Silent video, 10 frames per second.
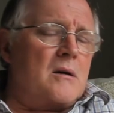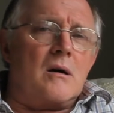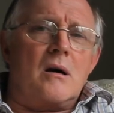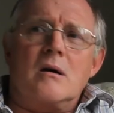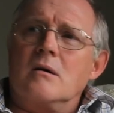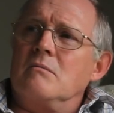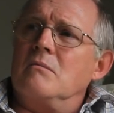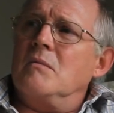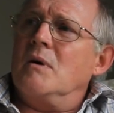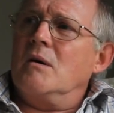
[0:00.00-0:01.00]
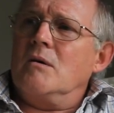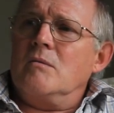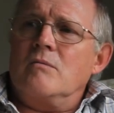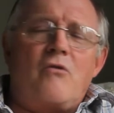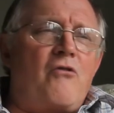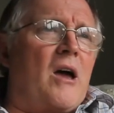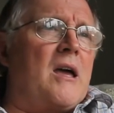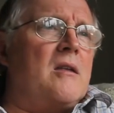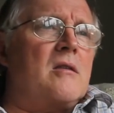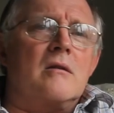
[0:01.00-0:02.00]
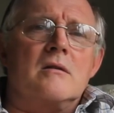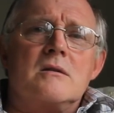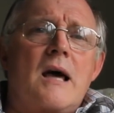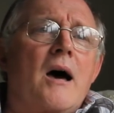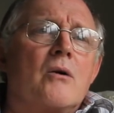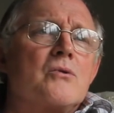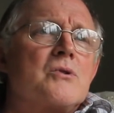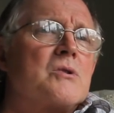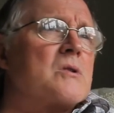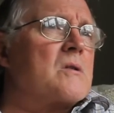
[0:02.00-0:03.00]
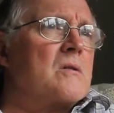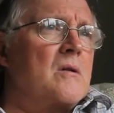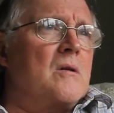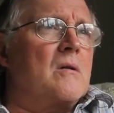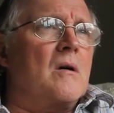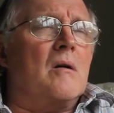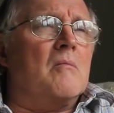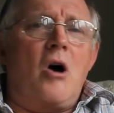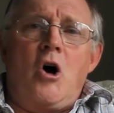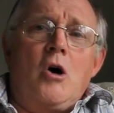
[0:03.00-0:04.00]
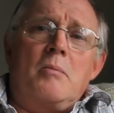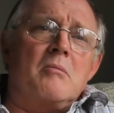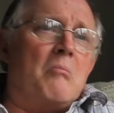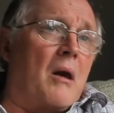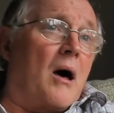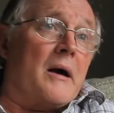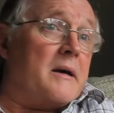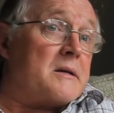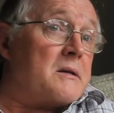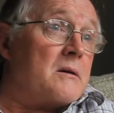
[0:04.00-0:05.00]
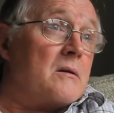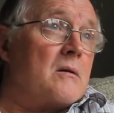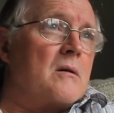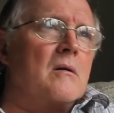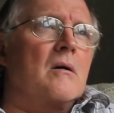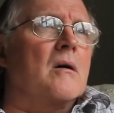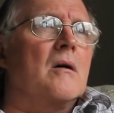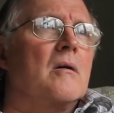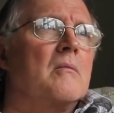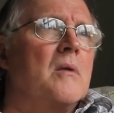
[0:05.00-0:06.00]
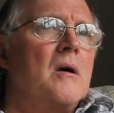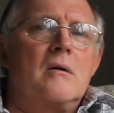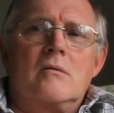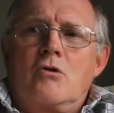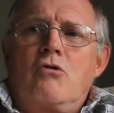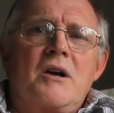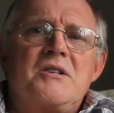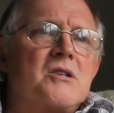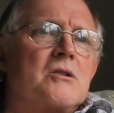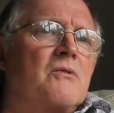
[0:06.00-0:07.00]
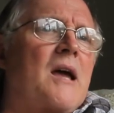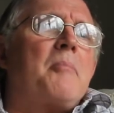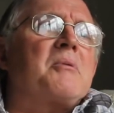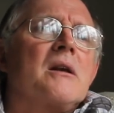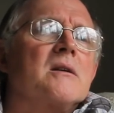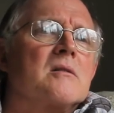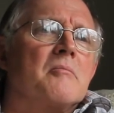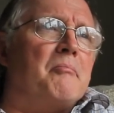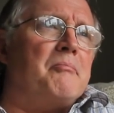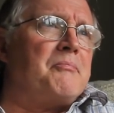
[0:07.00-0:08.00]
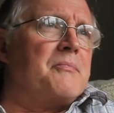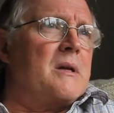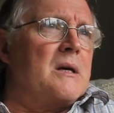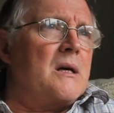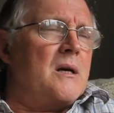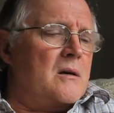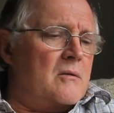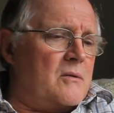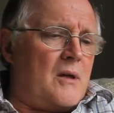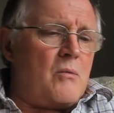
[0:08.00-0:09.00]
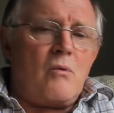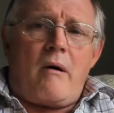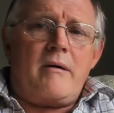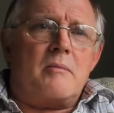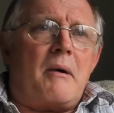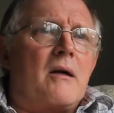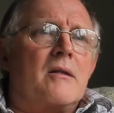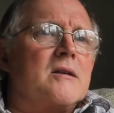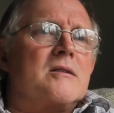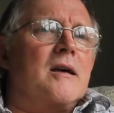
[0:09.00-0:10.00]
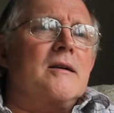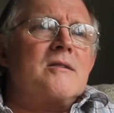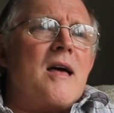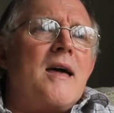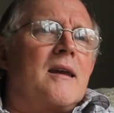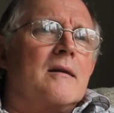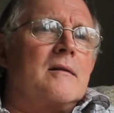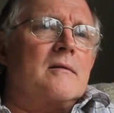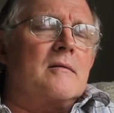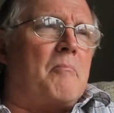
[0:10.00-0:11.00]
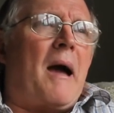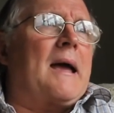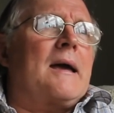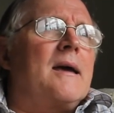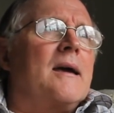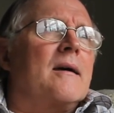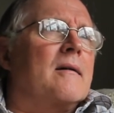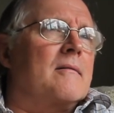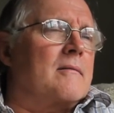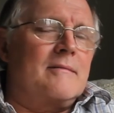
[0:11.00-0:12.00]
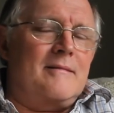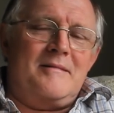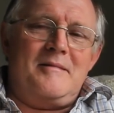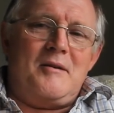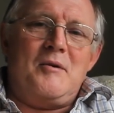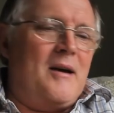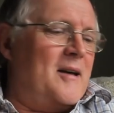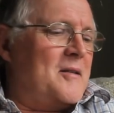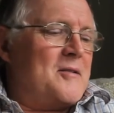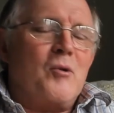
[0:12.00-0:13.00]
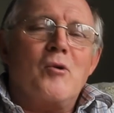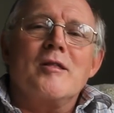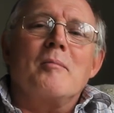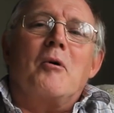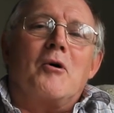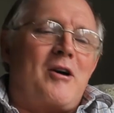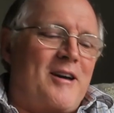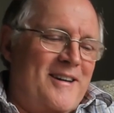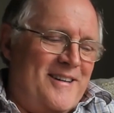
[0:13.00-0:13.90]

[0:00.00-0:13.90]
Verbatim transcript: Um, faith and doubts, um, urban blight, um, the crisis of capitalism. They were worried about these things then. Banking, it's all in the book.